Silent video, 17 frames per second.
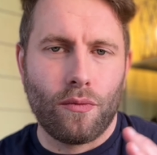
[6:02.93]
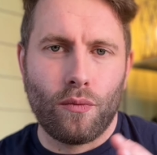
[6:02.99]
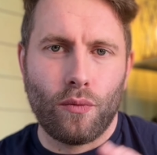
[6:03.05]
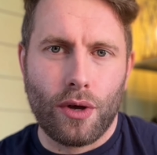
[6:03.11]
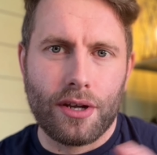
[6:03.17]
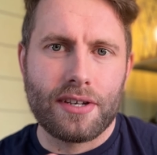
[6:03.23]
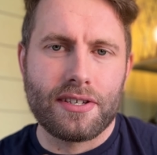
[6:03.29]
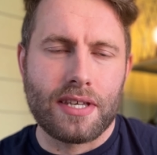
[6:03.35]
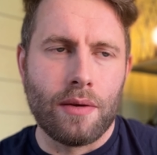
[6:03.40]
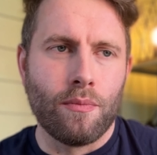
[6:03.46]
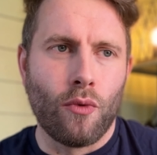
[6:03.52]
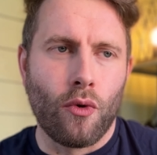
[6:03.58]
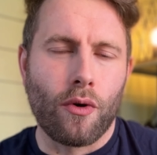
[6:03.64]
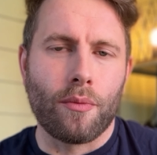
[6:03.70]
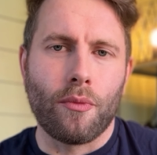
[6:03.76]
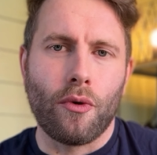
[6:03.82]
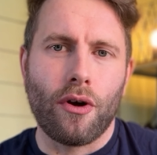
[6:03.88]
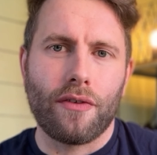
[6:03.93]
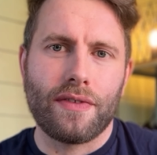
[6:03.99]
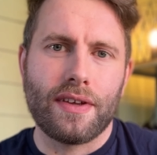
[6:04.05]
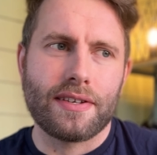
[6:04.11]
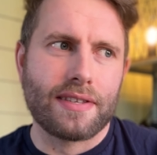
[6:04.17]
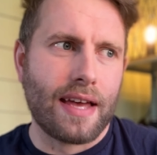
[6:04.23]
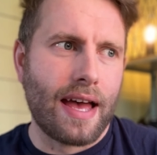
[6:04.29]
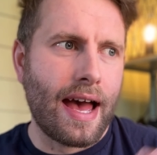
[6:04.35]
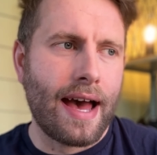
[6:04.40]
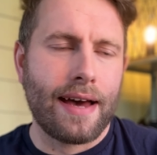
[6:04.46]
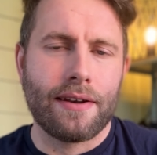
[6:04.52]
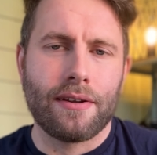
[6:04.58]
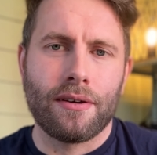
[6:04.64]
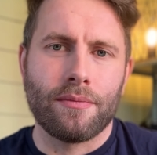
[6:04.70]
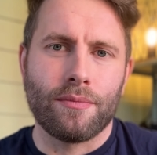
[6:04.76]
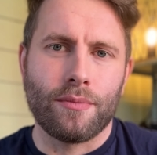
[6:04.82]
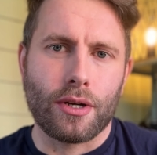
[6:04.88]
we're going to see more and more of this.
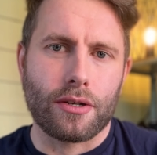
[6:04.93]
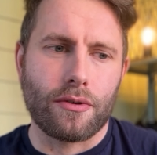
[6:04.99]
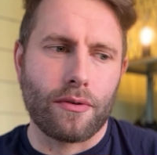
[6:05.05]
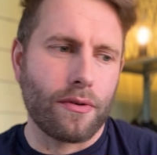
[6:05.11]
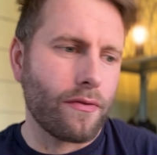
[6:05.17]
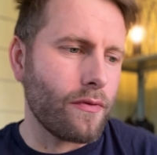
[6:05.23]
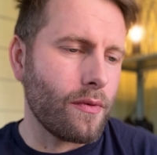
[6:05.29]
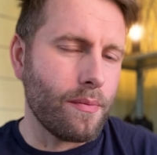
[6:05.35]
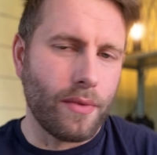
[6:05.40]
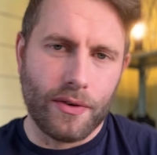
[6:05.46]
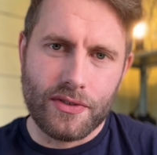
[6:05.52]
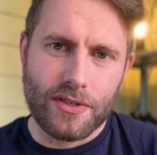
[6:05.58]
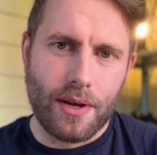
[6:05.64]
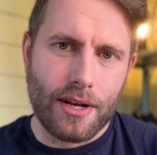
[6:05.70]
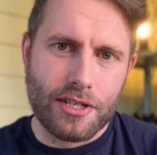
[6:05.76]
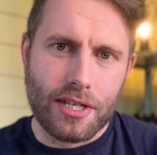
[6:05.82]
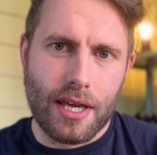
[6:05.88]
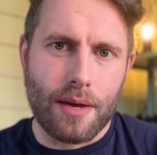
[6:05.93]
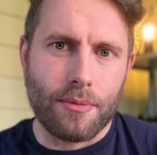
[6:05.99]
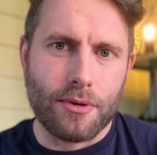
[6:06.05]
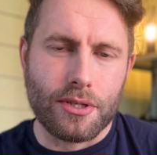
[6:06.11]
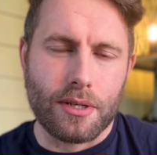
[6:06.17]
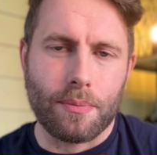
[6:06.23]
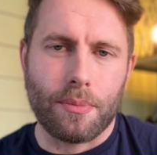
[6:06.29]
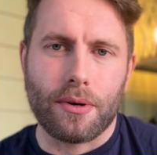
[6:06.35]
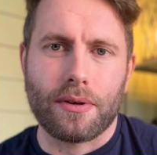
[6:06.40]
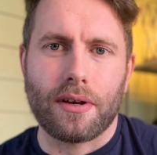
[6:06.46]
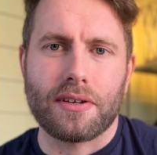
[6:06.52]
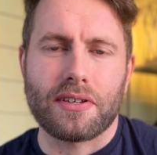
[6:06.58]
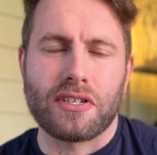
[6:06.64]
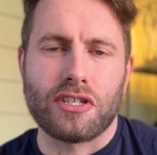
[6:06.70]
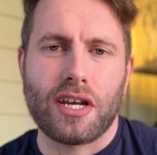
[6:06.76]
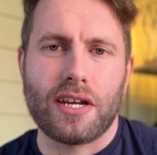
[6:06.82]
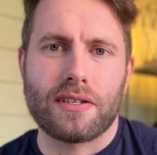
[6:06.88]
Hannah McDonald from Monzo actually came onto the podcast
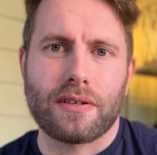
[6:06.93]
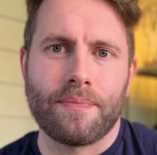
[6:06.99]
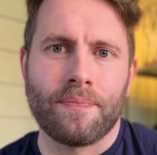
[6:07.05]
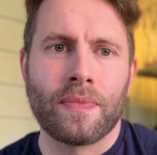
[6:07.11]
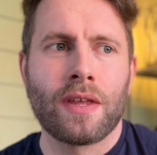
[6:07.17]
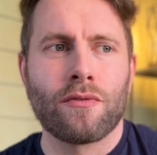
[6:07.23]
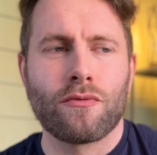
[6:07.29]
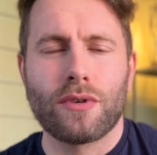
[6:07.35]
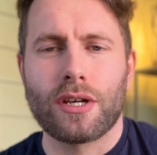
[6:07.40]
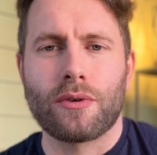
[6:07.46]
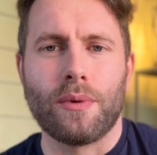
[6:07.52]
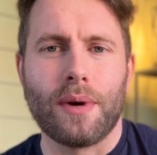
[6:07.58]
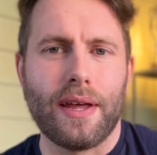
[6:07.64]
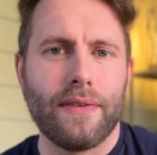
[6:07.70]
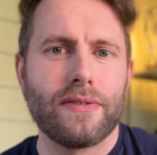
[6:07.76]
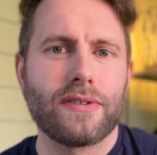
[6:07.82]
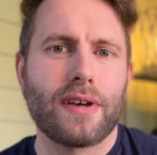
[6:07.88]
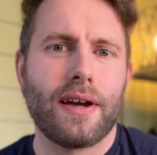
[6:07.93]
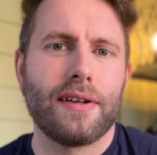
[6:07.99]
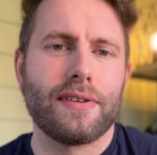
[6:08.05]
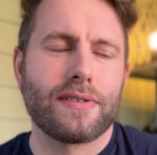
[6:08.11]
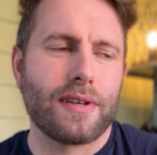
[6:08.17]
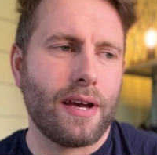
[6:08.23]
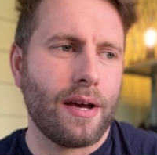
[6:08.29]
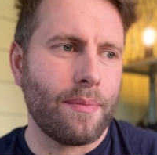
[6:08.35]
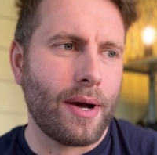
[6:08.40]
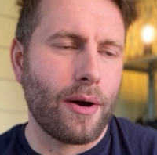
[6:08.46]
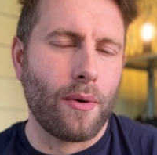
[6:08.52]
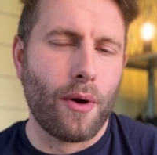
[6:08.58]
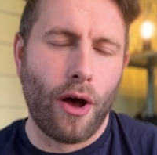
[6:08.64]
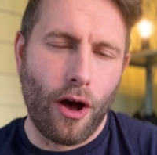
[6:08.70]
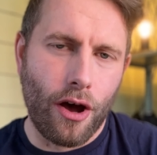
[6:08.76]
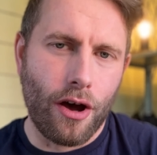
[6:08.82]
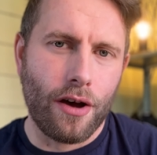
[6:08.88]
and shared some really cool insights about
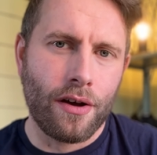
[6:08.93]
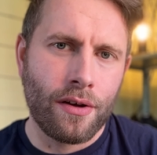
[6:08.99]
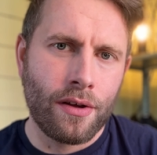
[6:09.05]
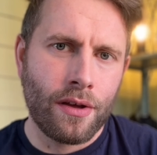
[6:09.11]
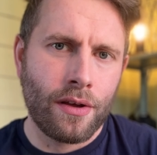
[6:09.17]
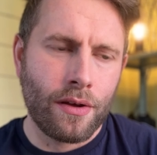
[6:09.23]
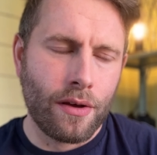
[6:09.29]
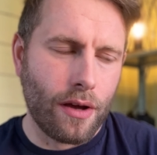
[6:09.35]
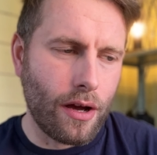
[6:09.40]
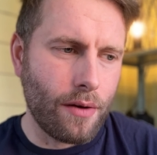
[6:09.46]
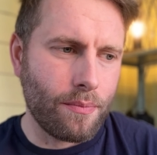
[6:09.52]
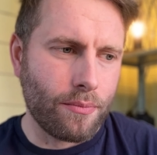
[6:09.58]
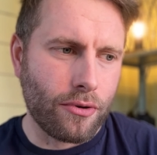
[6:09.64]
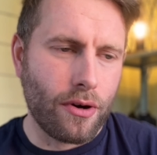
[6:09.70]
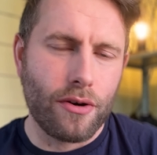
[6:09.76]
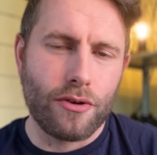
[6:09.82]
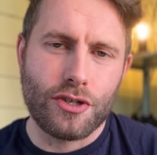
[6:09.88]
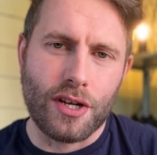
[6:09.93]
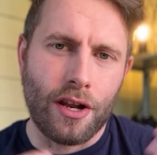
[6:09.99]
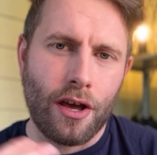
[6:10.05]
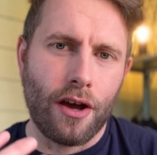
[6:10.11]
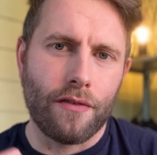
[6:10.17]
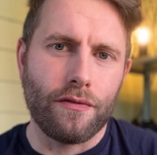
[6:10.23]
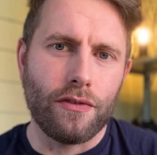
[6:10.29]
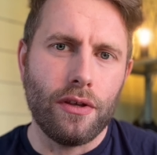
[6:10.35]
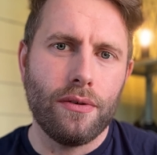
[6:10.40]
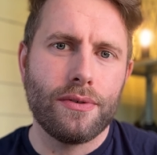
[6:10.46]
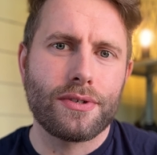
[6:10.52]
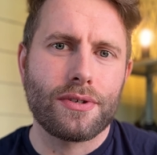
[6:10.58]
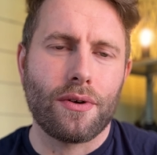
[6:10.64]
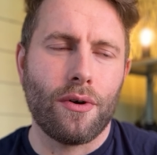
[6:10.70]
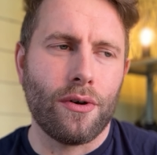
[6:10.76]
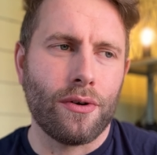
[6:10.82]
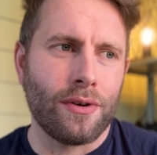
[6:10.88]
her approach and her views
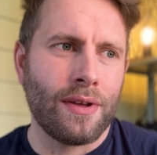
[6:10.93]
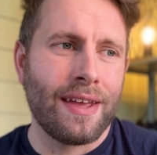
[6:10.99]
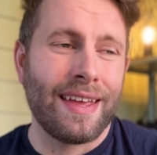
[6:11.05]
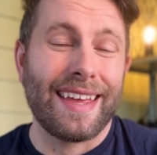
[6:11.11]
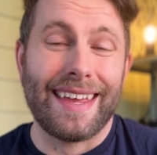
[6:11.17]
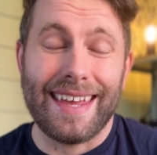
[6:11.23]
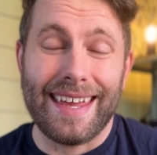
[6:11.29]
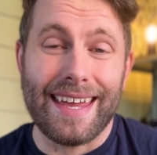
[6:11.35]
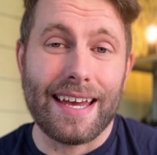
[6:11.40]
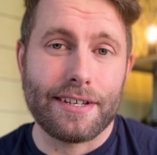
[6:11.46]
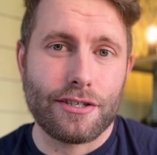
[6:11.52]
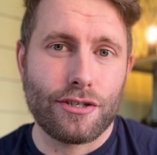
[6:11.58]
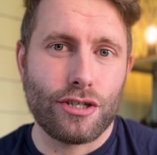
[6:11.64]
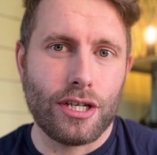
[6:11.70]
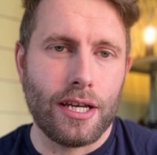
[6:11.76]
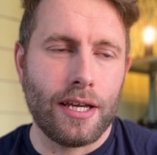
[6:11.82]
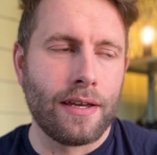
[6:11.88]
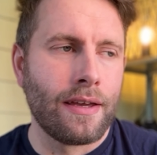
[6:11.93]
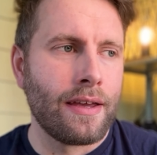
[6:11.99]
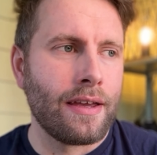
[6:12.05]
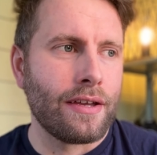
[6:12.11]
on E S G.